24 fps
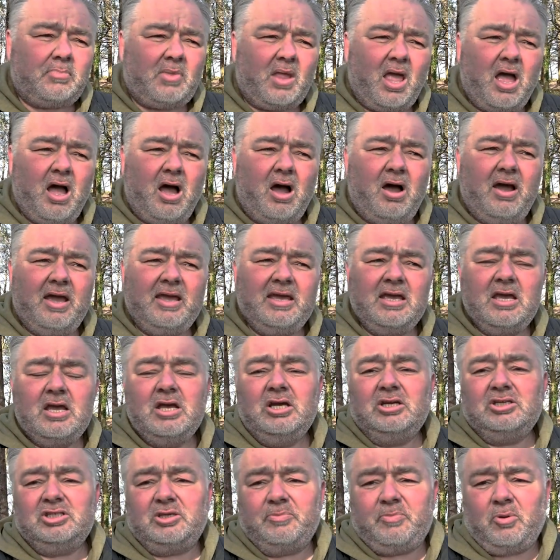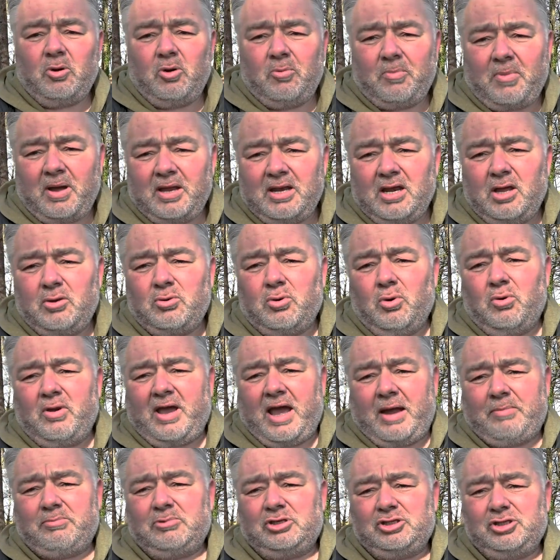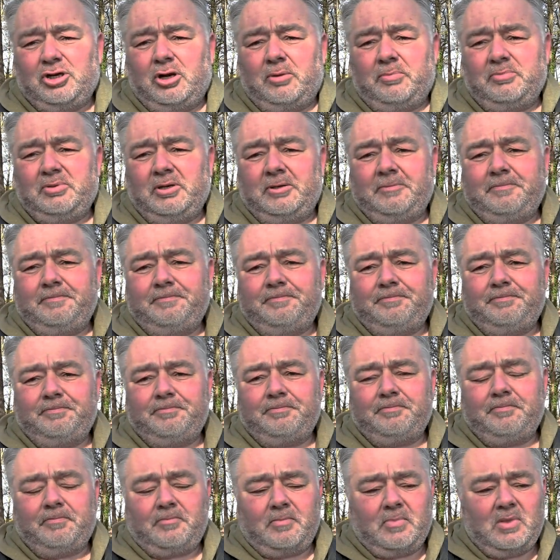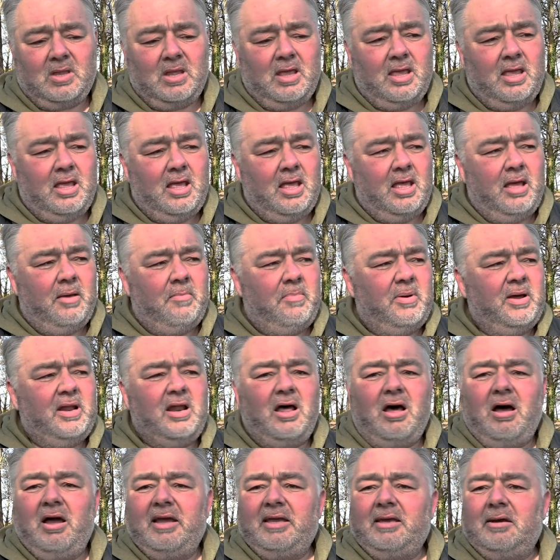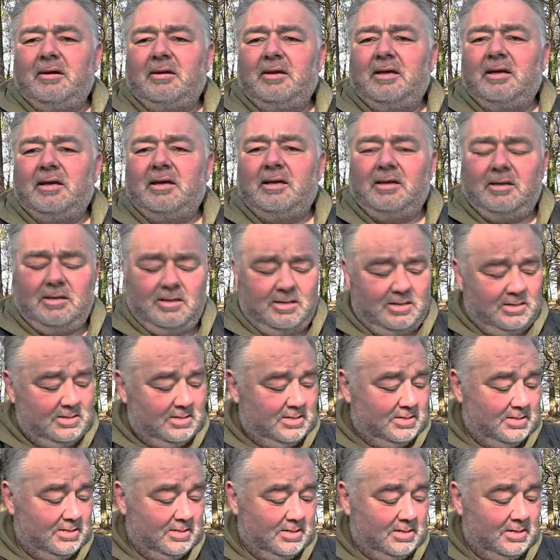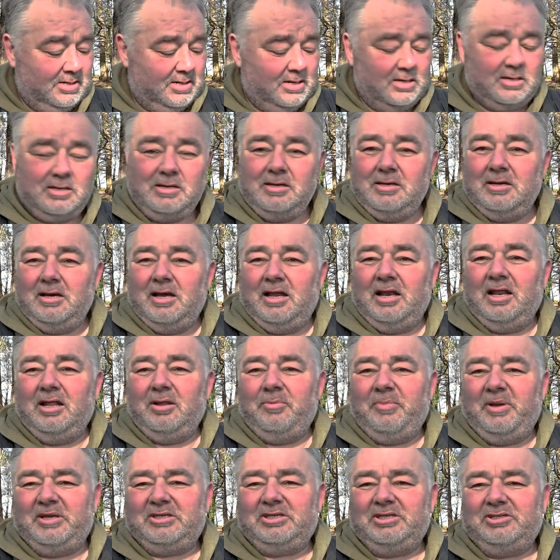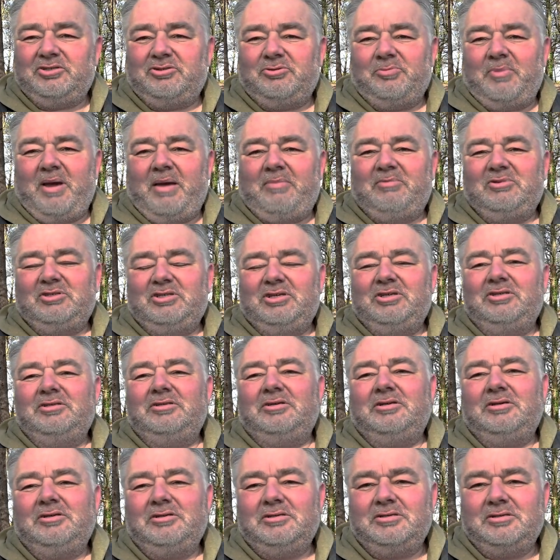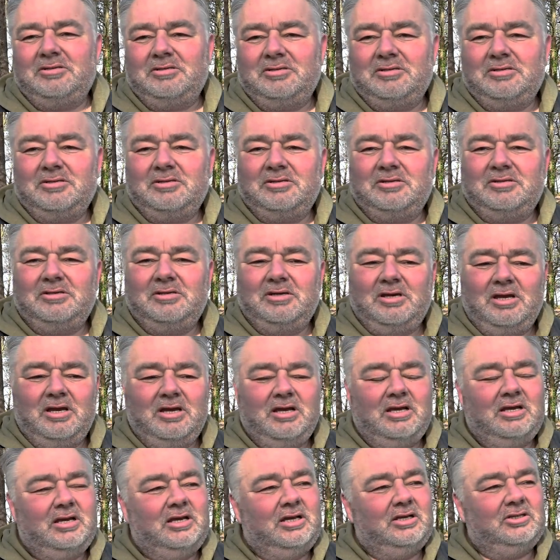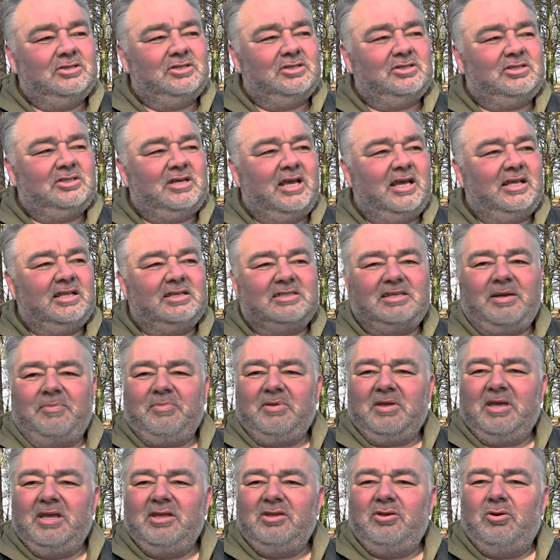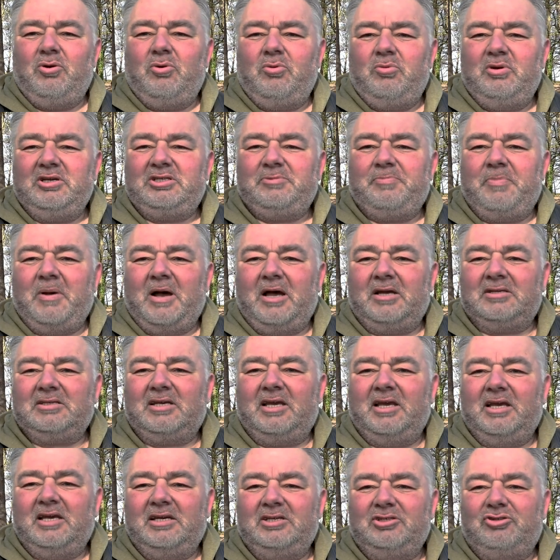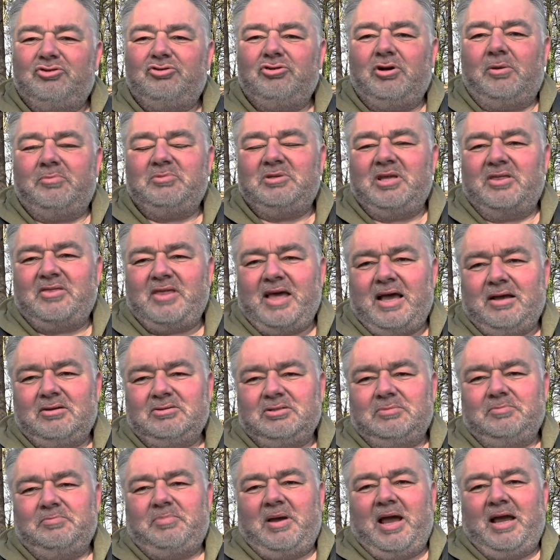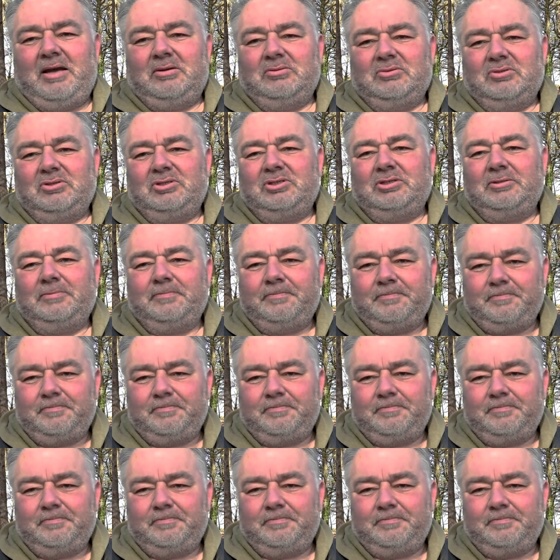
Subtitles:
I support my local camera shop. But I got a little message from Amazon just saying that something in your wish basket has dropped £1,000.